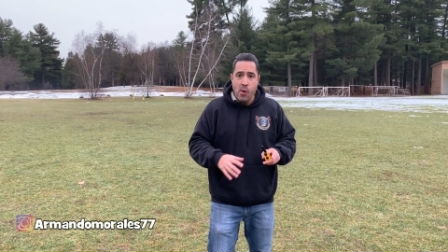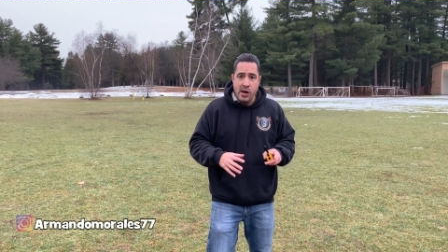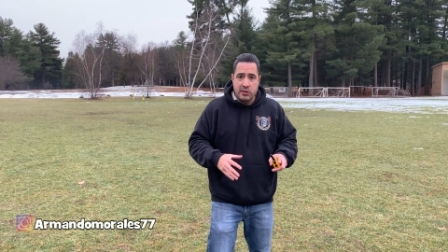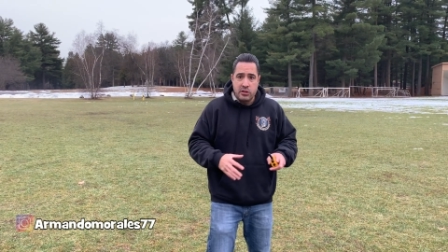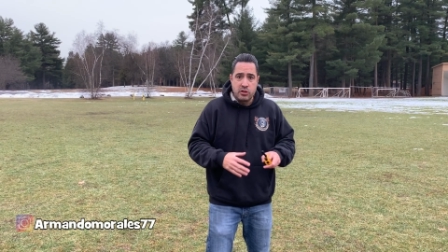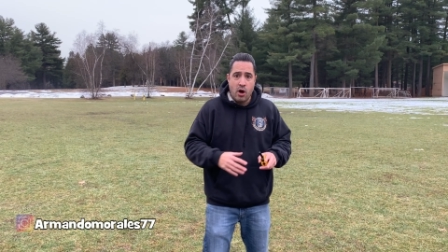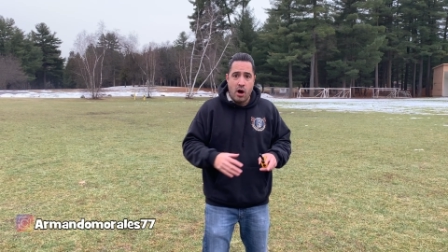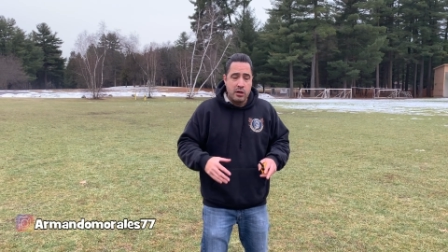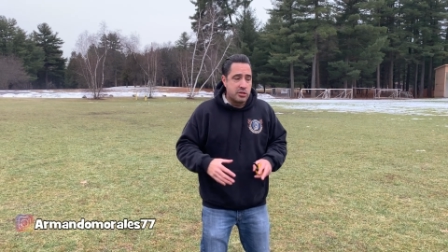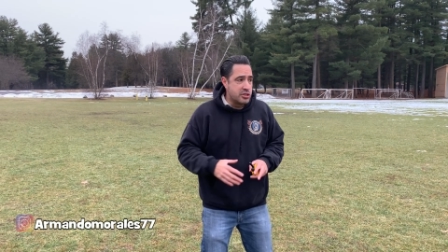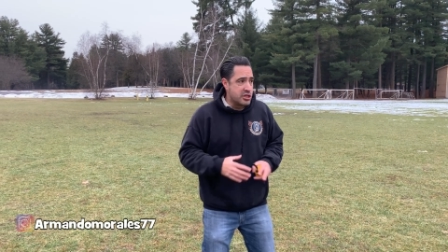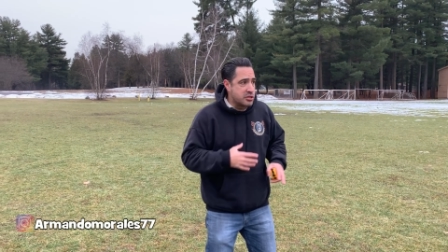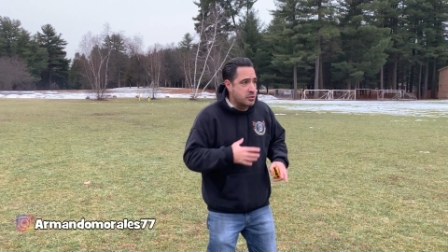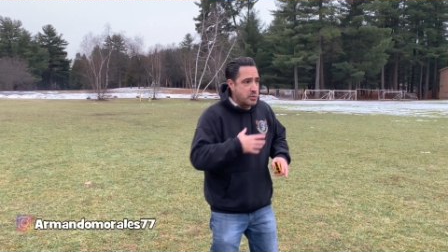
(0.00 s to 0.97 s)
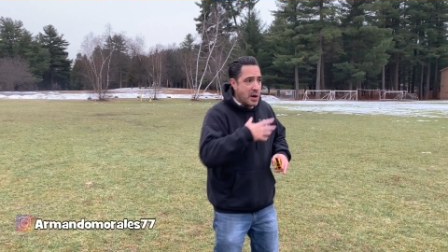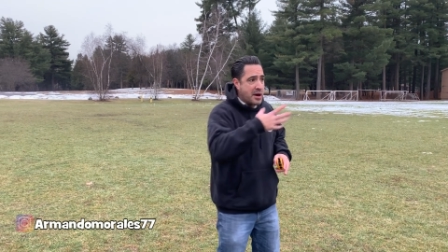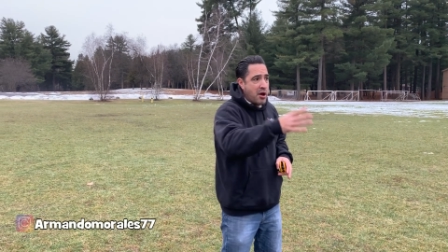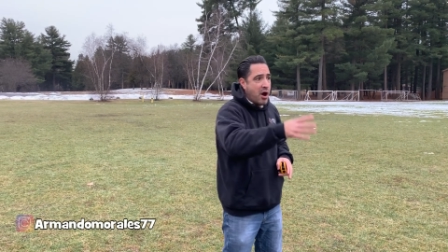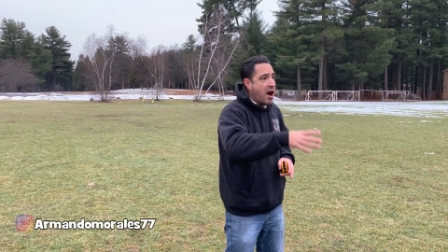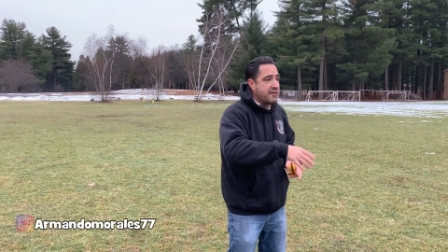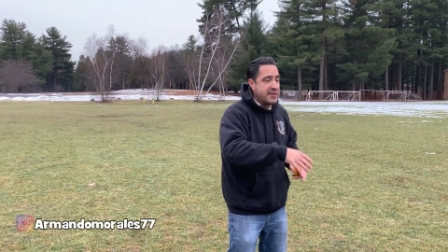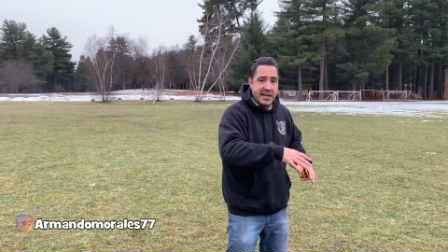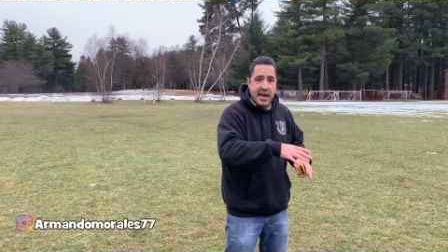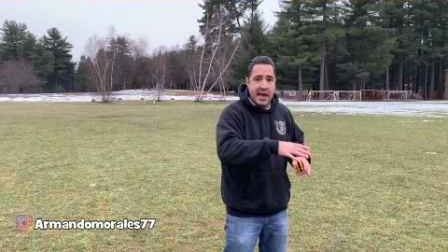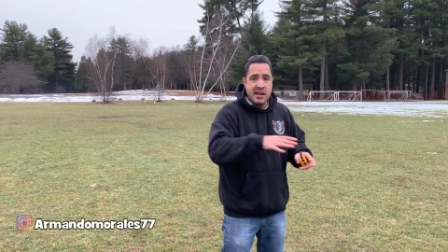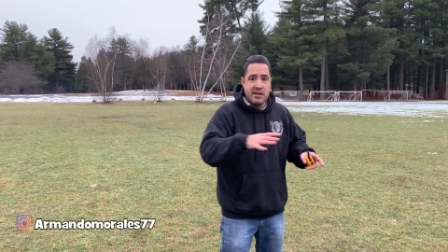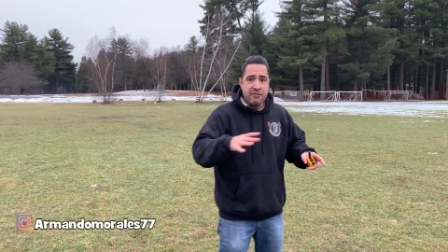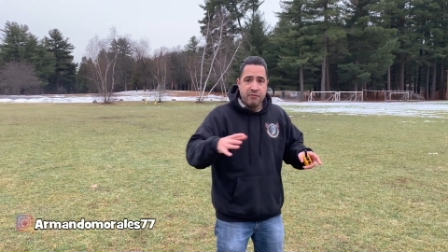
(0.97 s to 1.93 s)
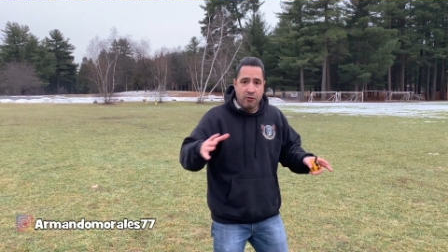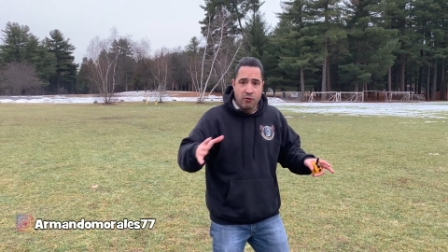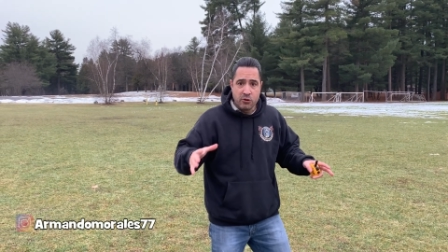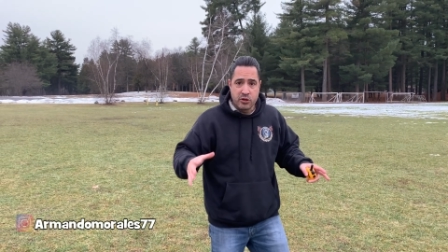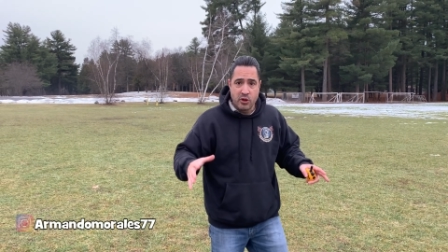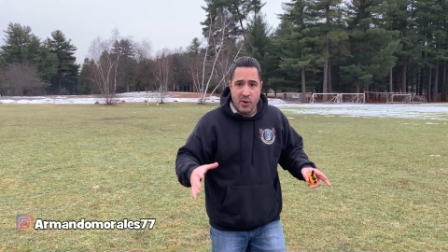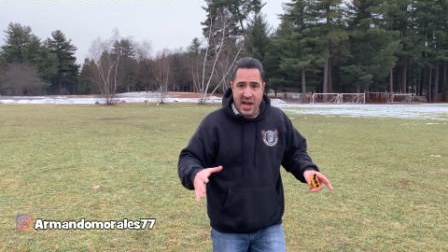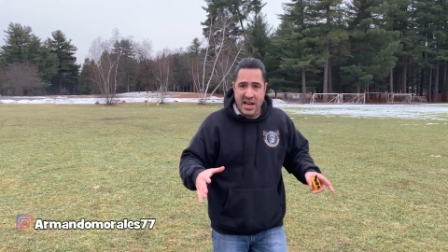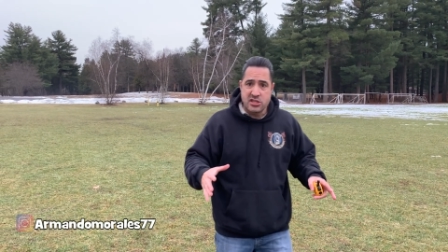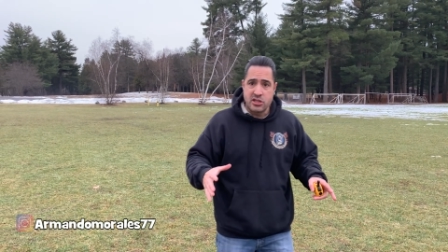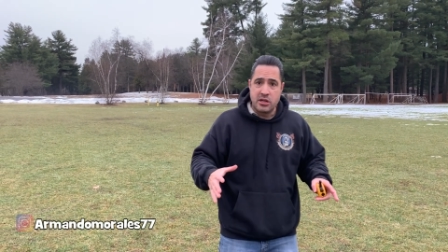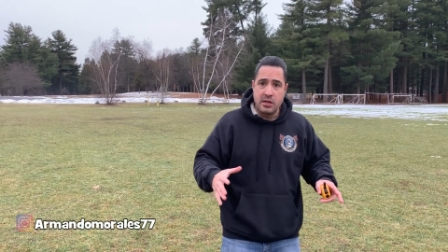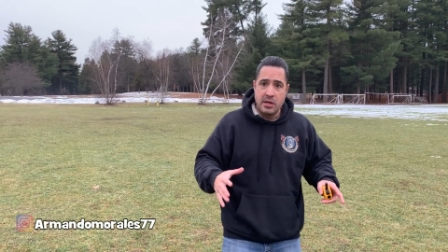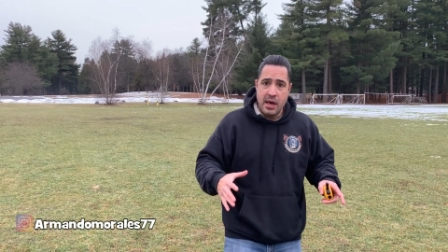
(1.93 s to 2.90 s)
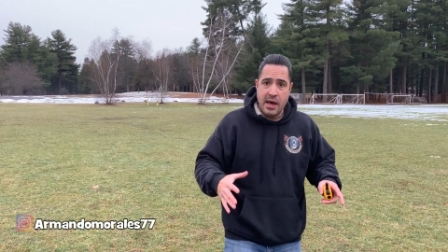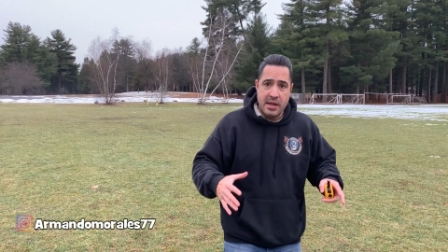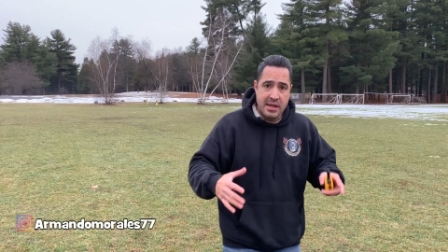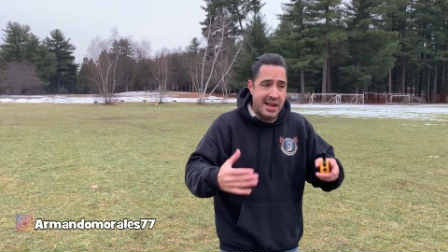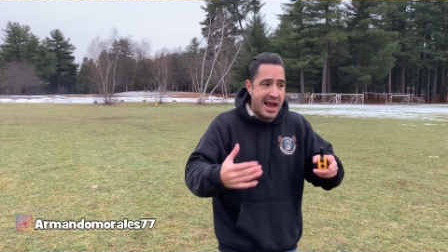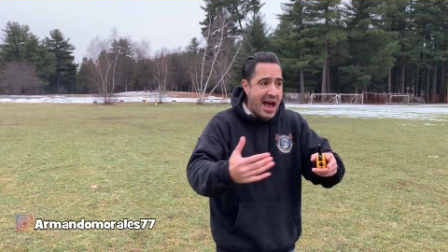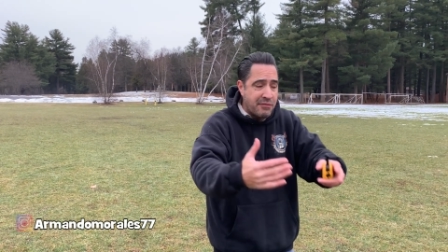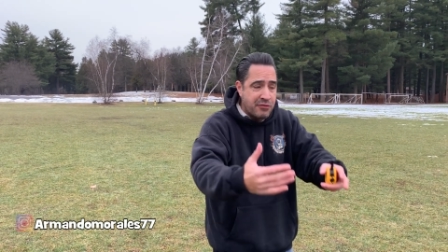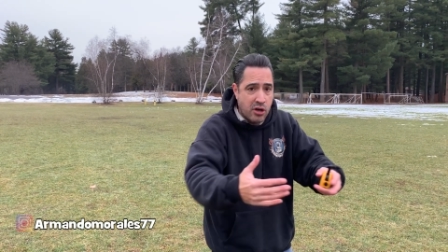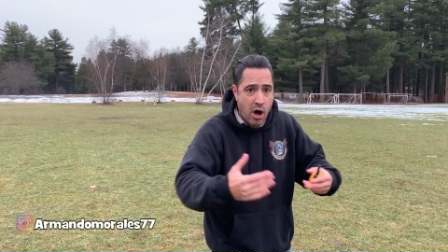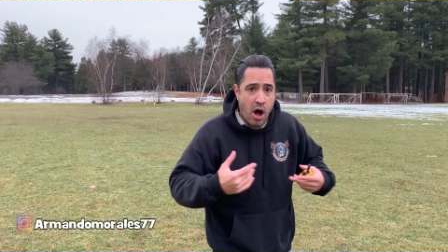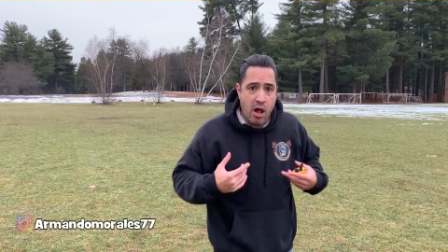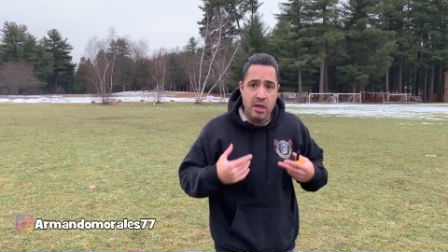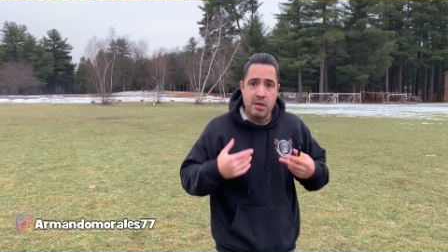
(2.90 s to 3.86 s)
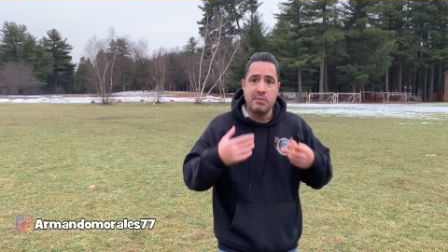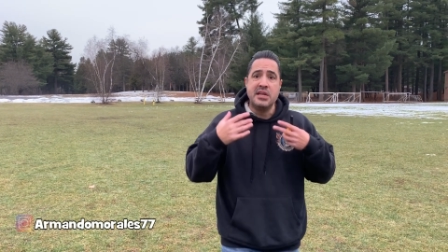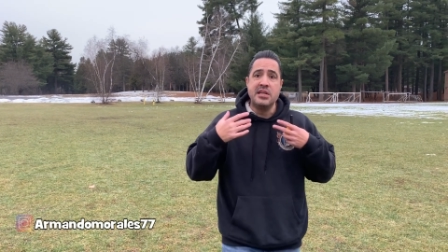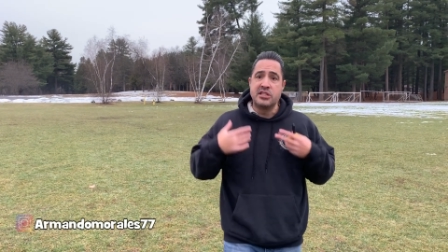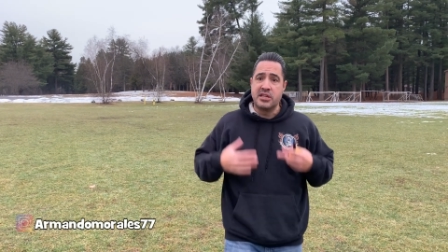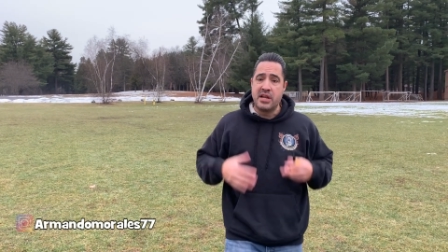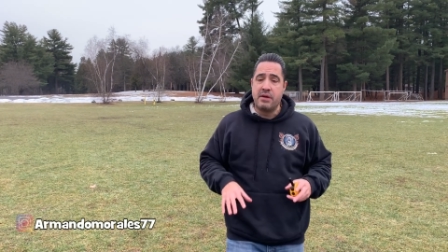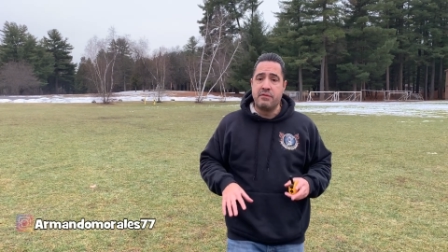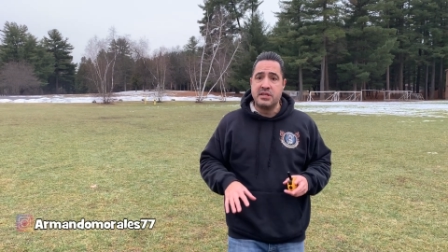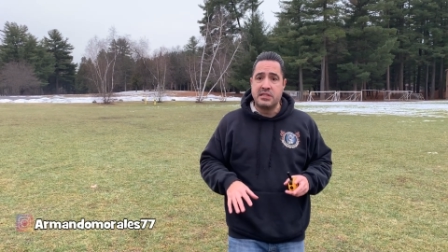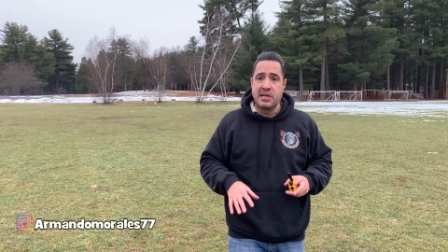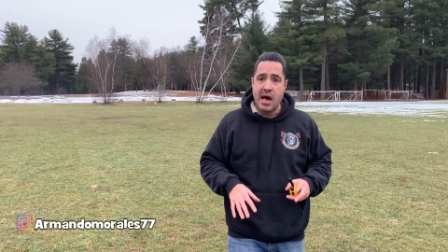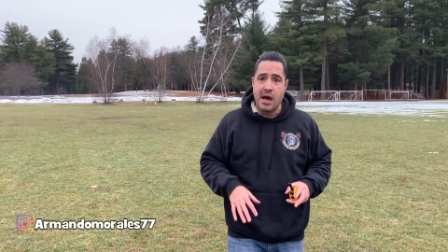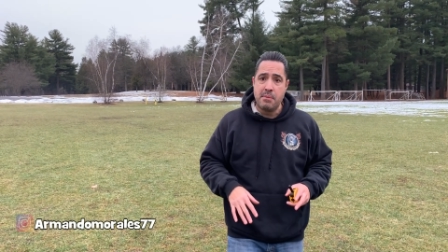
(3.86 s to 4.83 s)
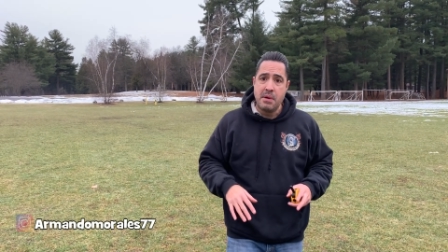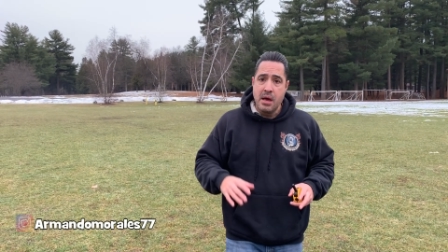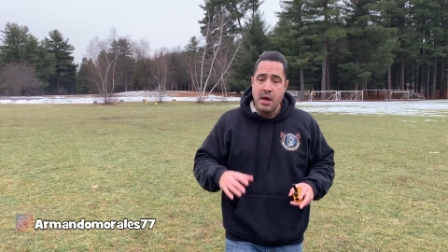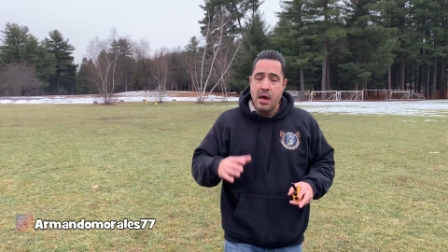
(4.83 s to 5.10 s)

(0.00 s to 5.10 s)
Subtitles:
want the dog to just run off in any full direction and then I have to call him each and every time.